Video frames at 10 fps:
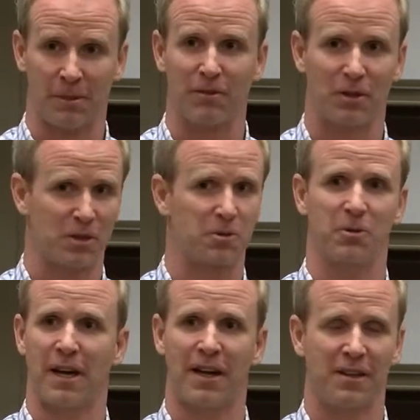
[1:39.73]
virtual
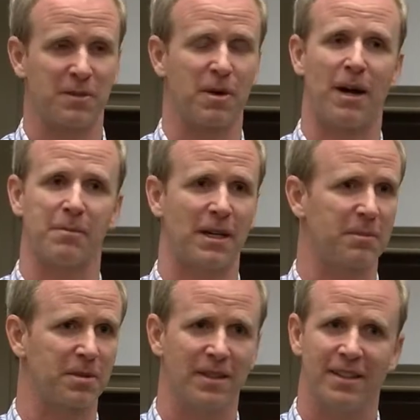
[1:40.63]
reality has popped
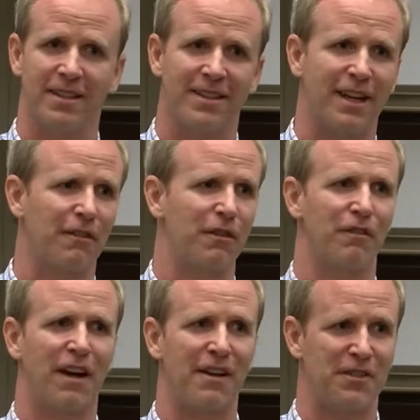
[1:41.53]
up every
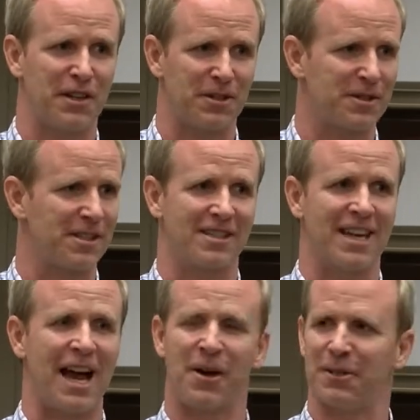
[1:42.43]
5 years as
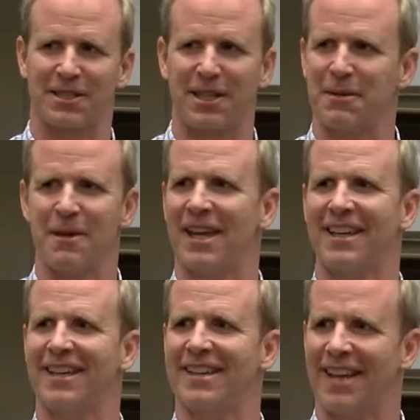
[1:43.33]
now it's going to make
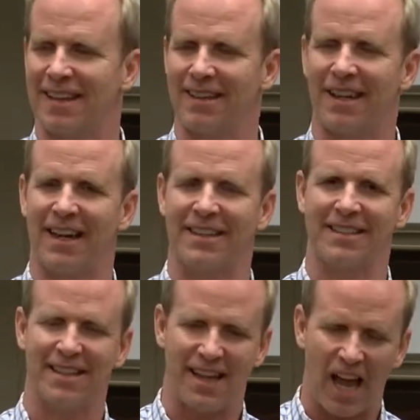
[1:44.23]
it. And
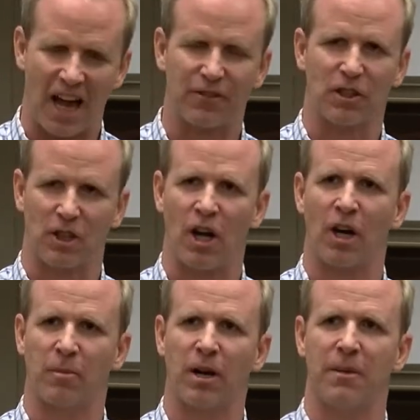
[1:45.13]
after a
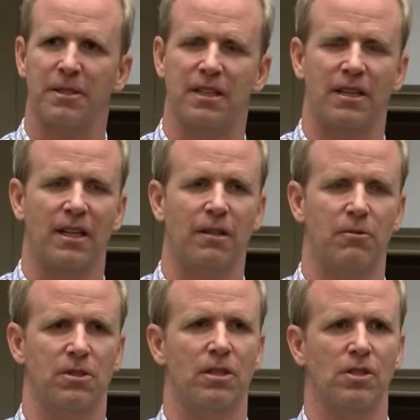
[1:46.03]
long promise, I think it
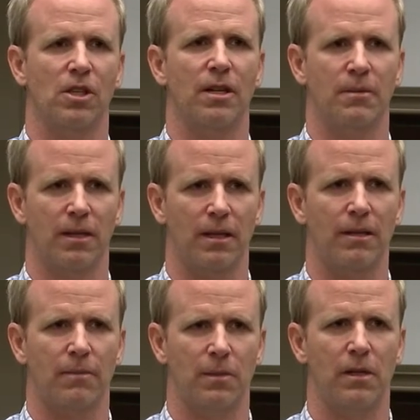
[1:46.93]
was legitimately,
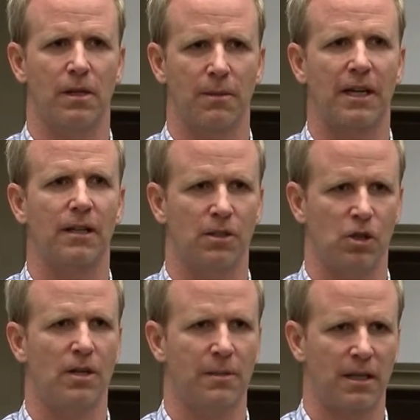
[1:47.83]
you can make a
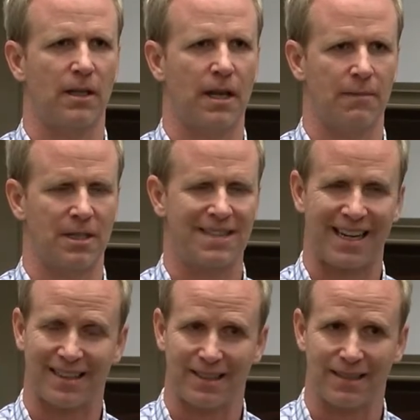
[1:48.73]
legitimate claim that
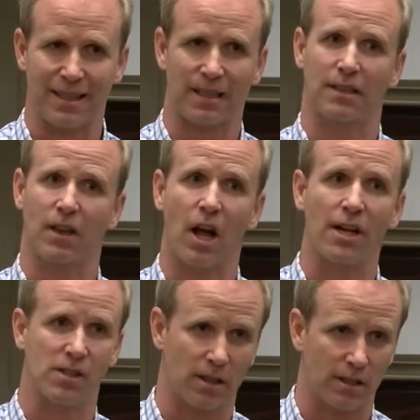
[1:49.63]

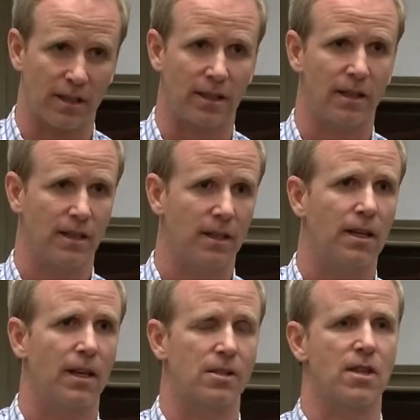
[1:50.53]
technologically, it's